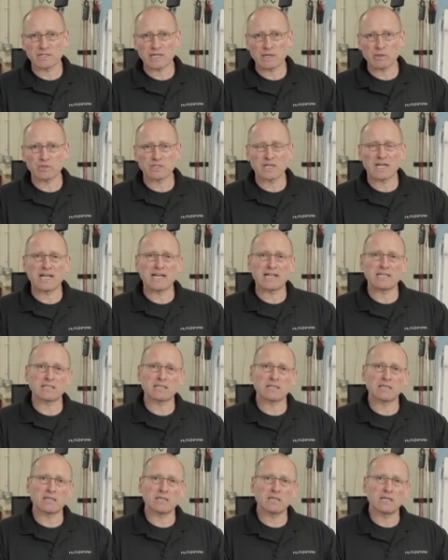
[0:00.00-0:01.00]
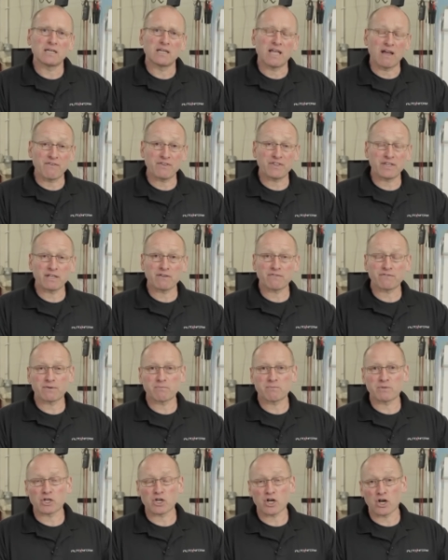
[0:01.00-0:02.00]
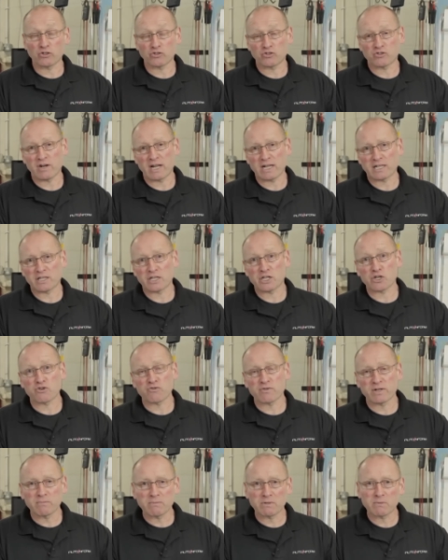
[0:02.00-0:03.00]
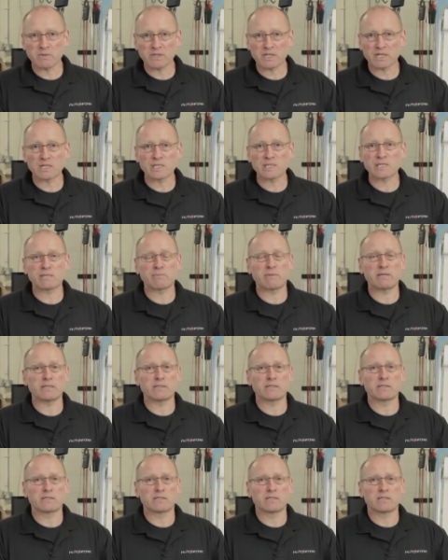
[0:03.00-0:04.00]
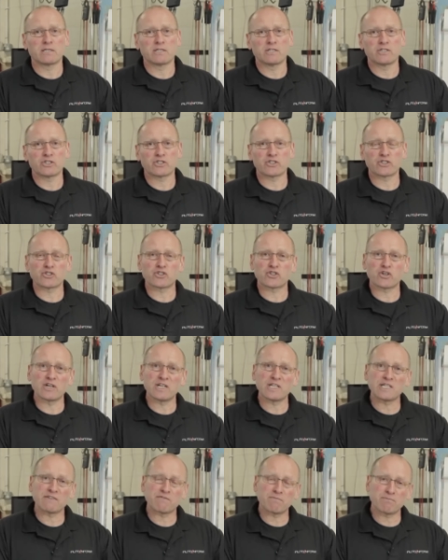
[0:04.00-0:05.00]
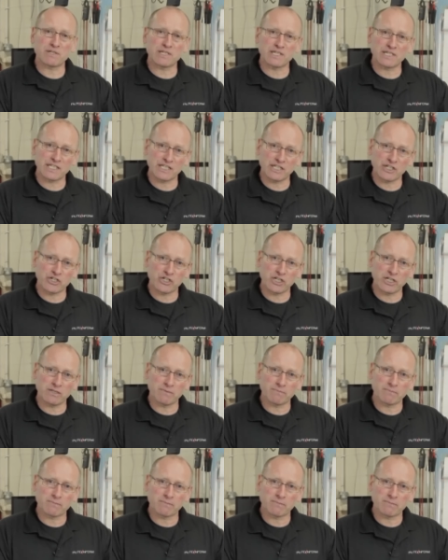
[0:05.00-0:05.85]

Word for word: how to handle everything from the contract, the agreement with the customer, to the choice of procedure,